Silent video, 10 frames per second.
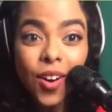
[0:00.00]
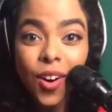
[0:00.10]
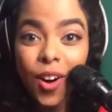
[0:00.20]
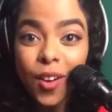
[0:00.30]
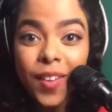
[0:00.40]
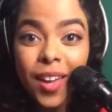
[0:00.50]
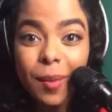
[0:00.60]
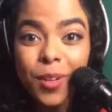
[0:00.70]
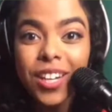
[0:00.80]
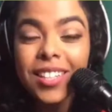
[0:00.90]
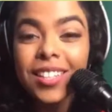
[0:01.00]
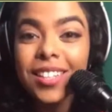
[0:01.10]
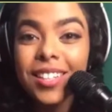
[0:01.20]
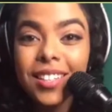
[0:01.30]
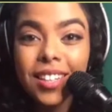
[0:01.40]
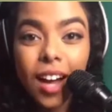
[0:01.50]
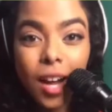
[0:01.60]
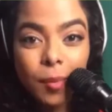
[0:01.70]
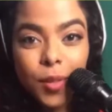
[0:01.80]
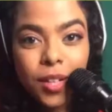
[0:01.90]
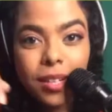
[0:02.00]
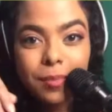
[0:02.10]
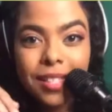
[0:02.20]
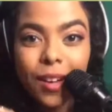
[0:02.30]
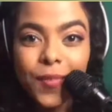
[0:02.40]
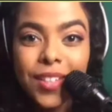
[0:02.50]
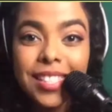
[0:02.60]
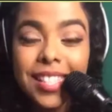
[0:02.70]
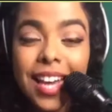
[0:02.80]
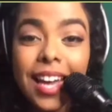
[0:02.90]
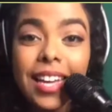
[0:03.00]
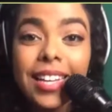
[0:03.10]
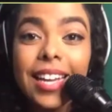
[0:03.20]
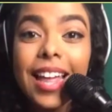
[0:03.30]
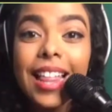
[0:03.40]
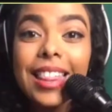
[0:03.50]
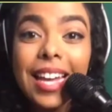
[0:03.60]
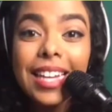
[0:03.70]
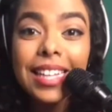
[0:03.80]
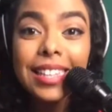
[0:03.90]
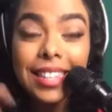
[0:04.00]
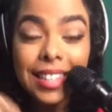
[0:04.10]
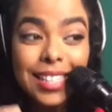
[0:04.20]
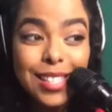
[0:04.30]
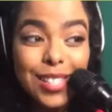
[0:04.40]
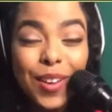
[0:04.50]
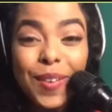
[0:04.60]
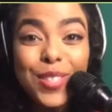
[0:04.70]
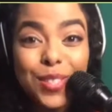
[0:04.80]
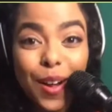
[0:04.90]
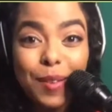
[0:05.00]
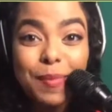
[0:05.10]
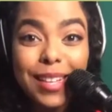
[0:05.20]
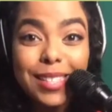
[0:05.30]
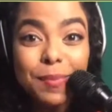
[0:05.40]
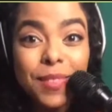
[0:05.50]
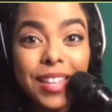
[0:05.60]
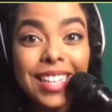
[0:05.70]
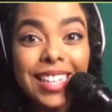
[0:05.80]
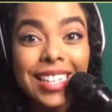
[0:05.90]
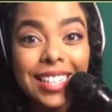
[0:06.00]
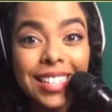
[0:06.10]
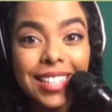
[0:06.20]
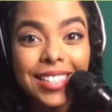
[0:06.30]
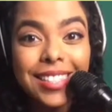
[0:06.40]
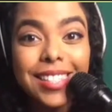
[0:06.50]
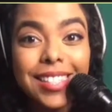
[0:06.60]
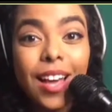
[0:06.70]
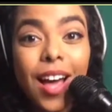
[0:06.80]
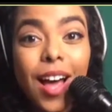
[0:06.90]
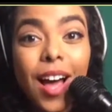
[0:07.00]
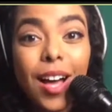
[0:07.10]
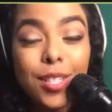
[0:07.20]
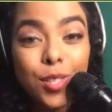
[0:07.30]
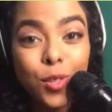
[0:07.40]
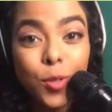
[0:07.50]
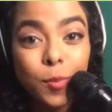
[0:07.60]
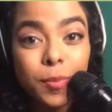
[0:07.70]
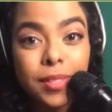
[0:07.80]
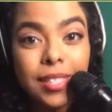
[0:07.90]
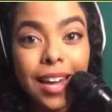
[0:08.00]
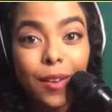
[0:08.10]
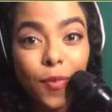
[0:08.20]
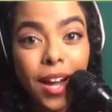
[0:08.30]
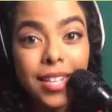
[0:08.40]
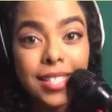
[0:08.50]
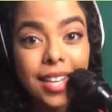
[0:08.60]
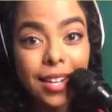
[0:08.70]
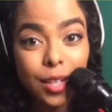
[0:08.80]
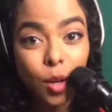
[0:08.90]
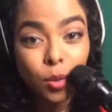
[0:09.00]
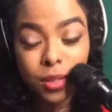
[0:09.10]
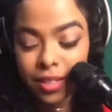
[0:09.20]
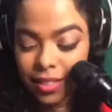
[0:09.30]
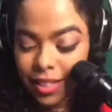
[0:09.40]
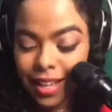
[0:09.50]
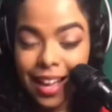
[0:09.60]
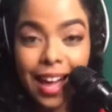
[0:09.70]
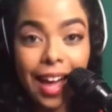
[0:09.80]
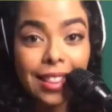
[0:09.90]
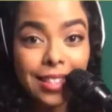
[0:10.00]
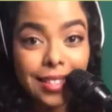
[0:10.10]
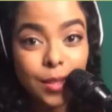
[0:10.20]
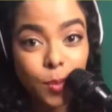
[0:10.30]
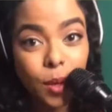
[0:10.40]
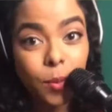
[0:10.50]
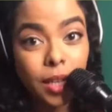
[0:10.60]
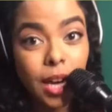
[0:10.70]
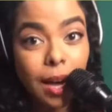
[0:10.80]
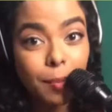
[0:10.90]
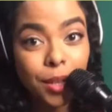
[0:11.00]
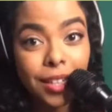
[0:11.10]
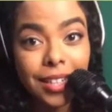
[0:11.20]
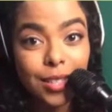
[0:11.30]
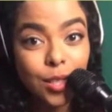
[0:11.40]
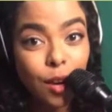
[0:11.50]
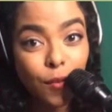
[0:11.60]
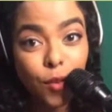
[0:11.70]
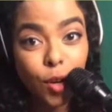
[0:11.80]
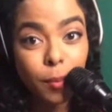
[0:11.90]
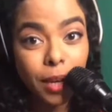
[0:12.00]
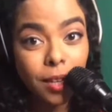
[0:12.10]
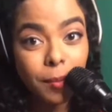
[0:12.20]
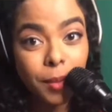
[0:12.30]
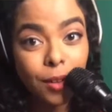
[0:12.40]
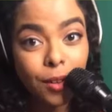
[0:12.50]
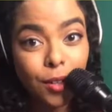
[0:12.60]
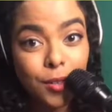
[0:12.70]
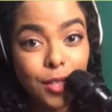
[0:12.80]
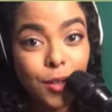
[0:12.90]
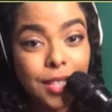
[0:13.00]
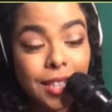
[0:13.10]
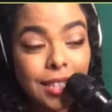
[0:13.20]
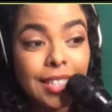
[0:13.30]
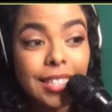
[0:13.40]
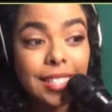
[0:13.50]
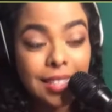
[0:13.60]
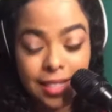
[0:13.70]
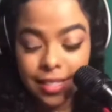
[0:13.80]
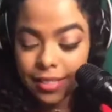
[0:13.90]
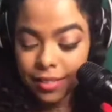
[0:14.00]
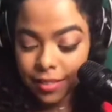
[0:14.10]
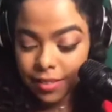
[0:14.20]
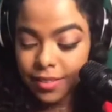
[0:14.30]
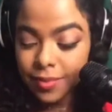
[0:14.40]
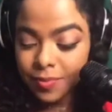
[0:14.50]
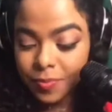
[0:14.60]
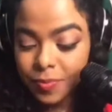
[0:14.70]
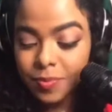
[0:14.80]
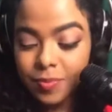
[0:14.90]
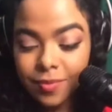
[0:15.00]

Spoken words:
off camera unmuted himself and said that this song makes him think that he needs a soup, side of fries, and a Coke. And this is what we got. I put it in a song verbatim. Here it goes. It goes like this. Here